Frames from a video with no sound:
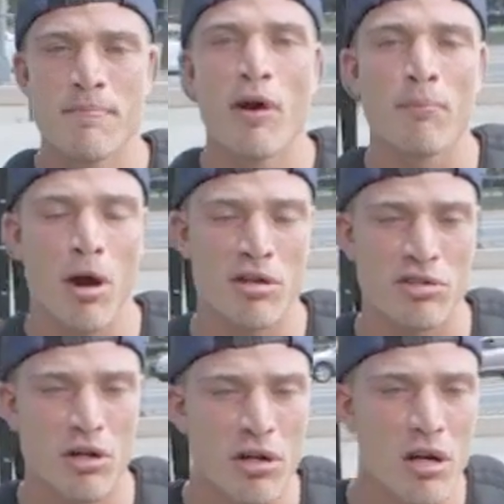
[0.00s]
build
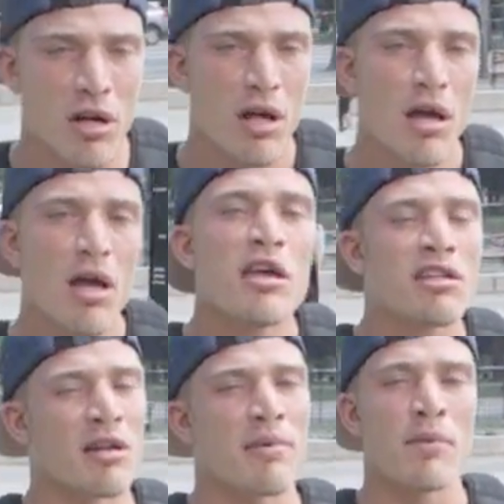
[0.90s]
muscle. It's
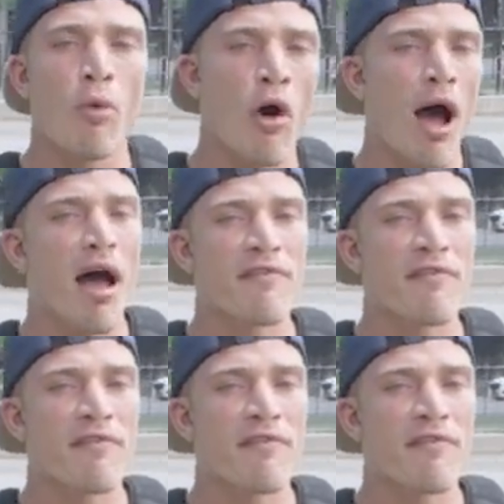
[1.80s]
gonna be more high